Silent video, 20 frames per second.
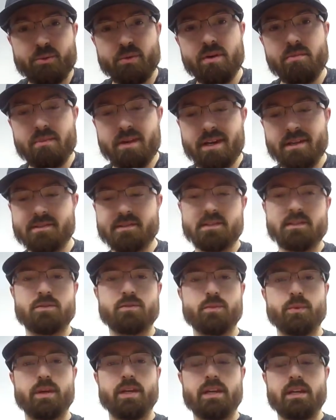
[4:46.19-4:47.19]
3 minutes
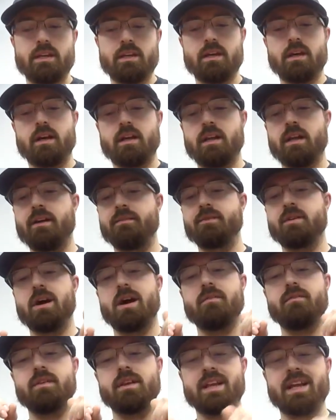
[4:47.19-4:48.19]
since we left
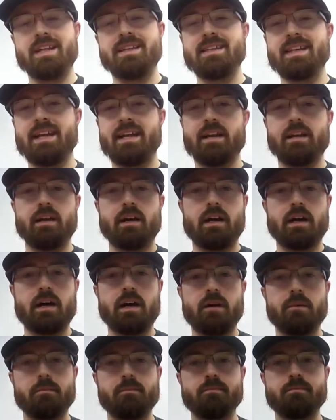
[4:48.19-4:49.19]
off letting that
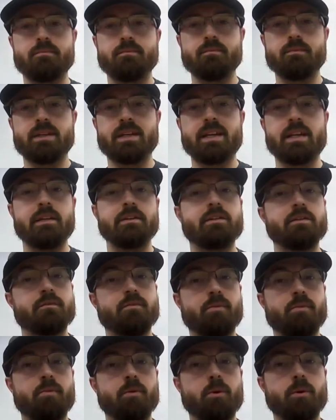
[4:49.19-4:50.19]

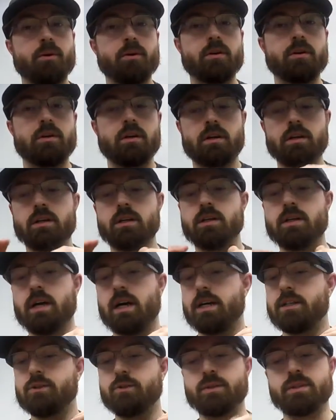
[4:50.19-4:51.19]
adhesive promoter
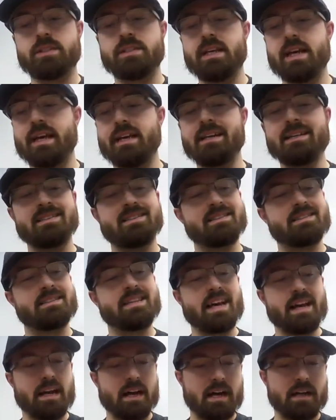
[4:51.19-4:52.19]
do its thing,
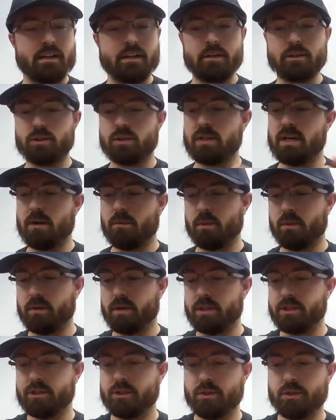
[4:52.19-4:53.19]
set on there. So now what we're
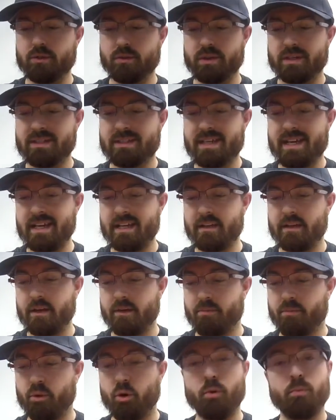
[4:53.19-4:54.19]
going to do is we're going to take the
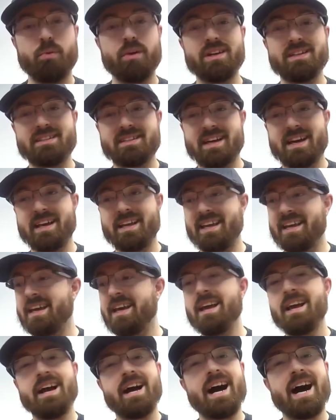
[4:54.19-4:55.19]
appropriate
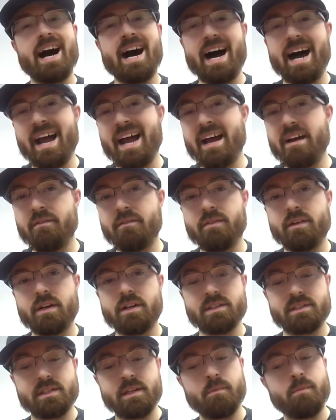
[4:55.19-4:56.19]
SideKick. I have
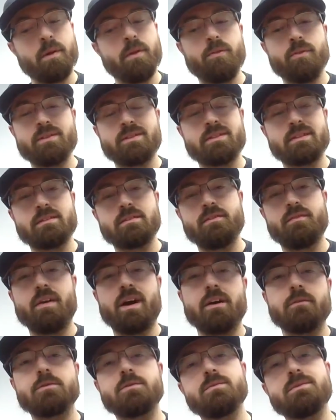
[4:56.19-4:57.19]
a SideKick
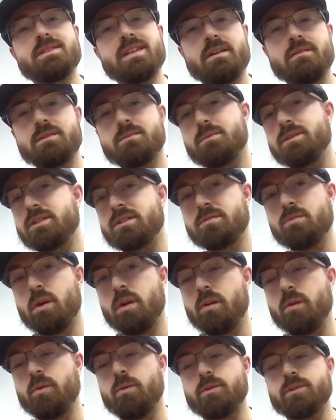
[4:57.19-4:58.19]
P365, which means I have a much
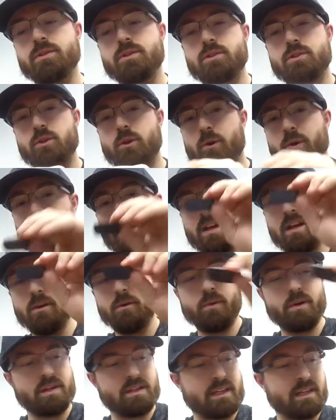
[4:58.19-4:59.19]
smaller holster. So
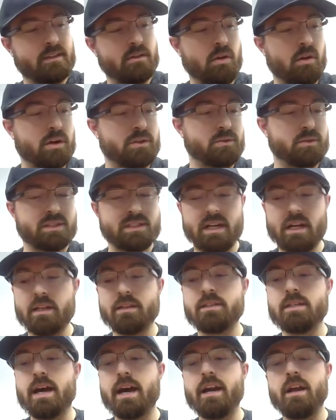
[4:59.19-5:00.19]
we're going to take the large one set to
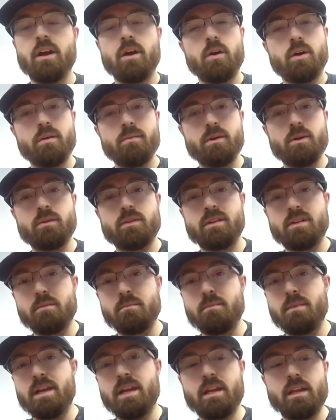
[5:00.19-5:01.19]
the side. We're going to be using the
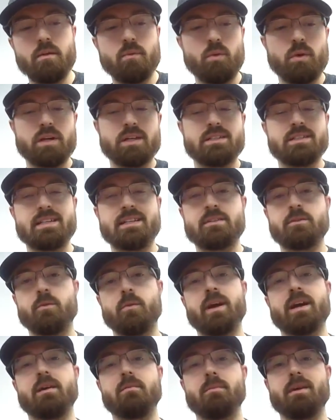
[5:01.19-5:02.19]
medium one because that's the
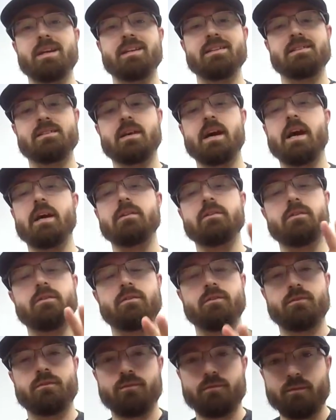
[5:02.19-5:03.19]
recommended size
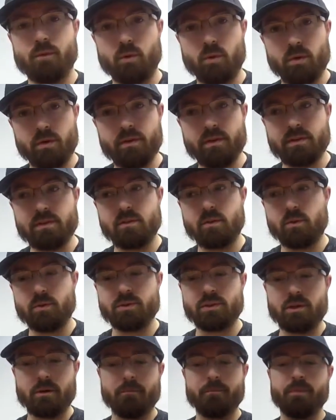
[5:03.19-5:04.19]
for this
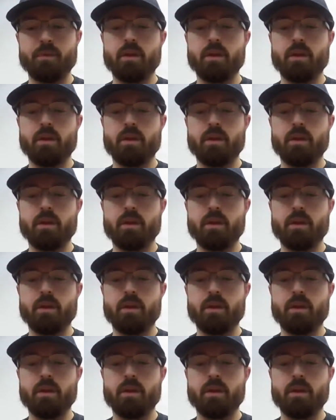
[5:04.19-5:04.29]
holster.